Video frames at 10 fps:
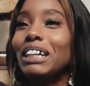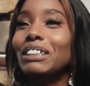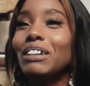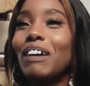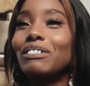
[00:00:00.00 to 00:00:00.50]

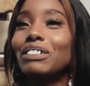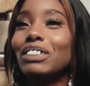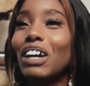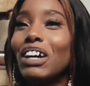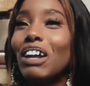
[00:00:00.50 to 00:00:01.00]
you have to
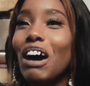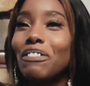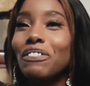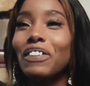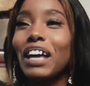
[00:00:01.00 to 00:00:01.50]
turn
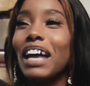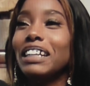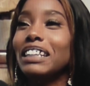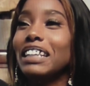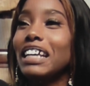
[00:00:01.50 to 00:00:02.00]
off
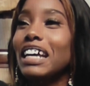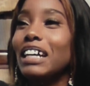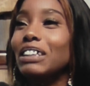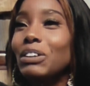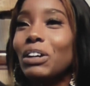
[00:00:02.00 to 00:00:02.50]
anything.
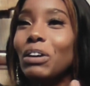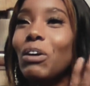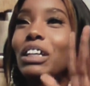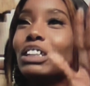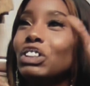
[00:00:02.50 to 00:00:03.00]
You can
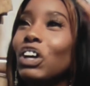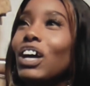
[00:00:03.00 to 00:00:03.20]
only turn